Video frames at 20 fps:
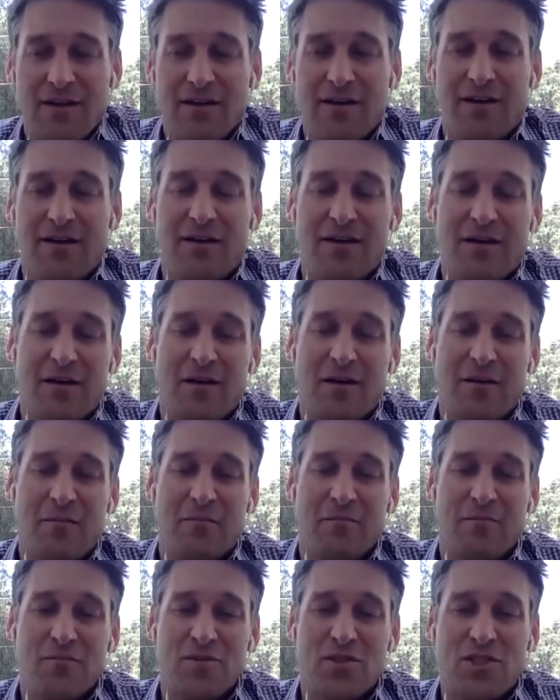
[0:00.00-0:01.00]

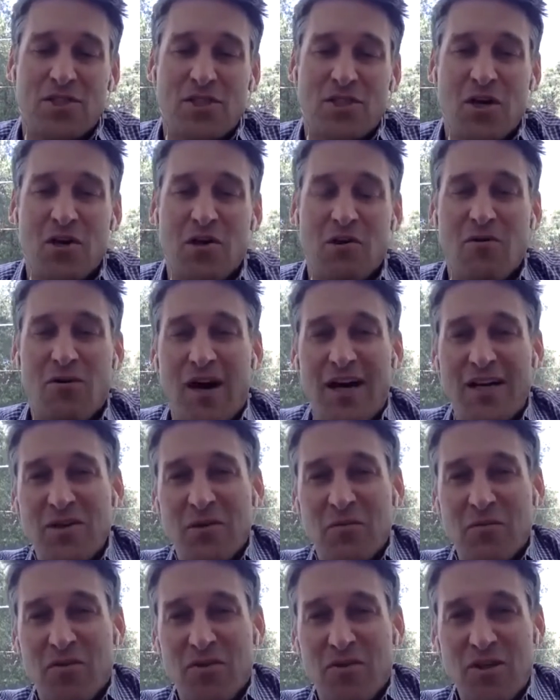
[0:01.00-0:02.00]
So I
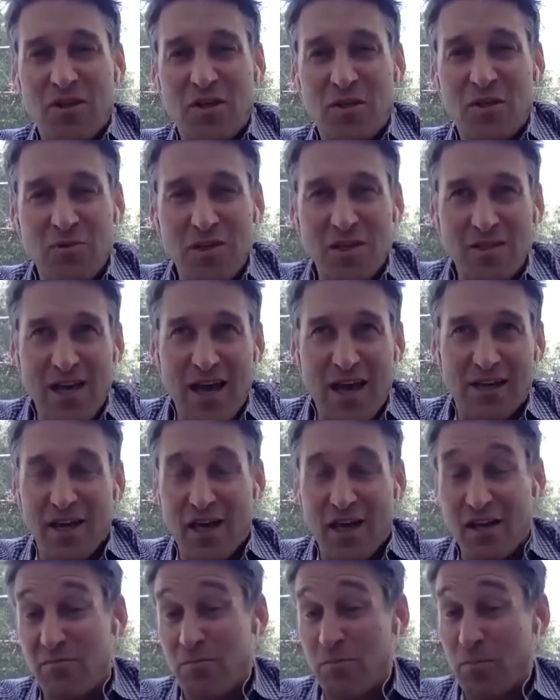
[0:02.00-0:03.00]
don't think you need that
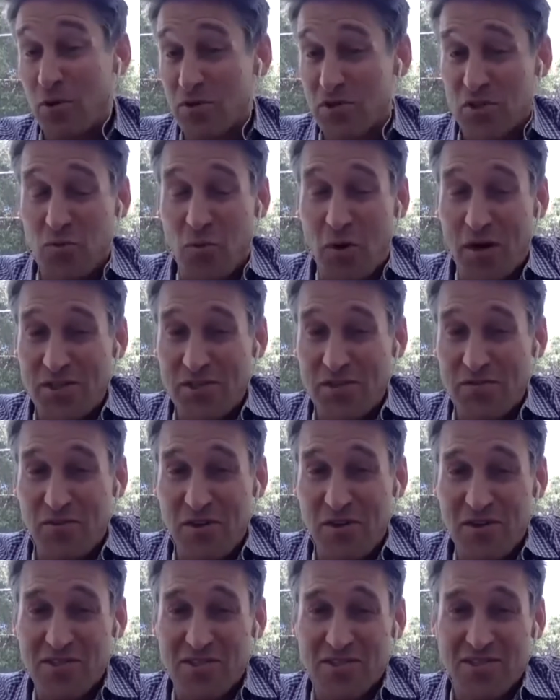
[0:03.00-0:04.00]
kind of
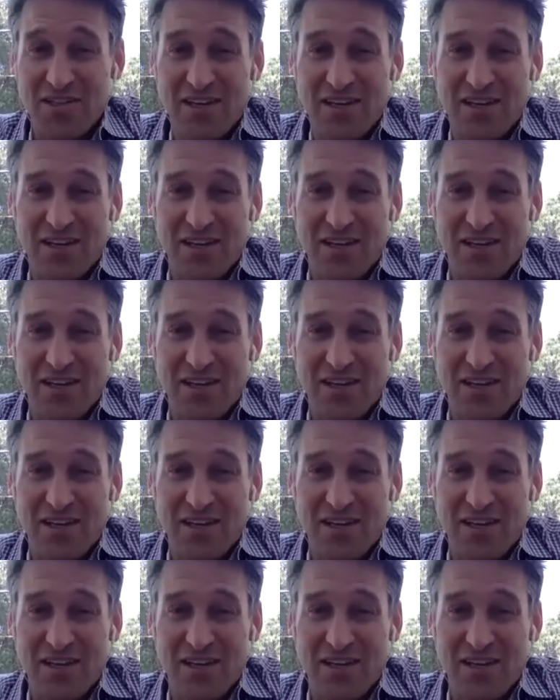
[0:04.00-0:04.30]
persuasiveness